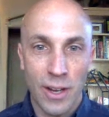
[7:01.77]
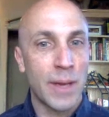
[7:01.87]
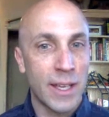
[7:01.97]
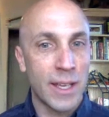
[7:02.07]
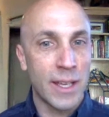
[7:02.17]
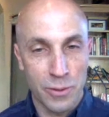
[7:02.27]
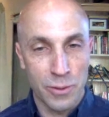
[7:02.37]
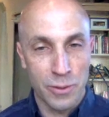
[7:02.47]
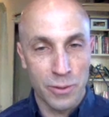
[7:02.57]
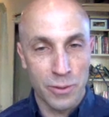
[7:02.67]
or sort of
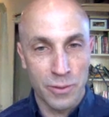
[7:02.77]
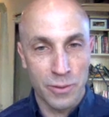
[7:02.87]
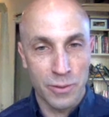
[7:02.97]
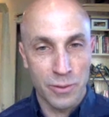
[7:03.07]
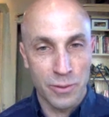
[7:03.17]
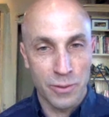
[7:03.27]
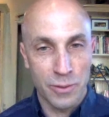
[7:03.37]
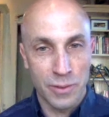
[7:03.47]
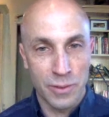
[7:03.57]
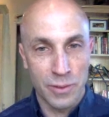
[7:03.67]
digital
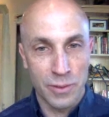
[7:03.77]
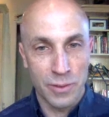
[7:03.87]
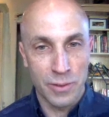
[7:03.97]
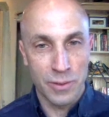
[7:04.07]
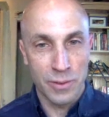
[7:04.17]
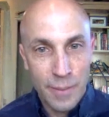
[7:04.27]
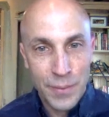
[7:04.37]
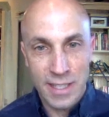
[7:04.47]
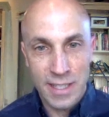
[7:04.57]
transportation is a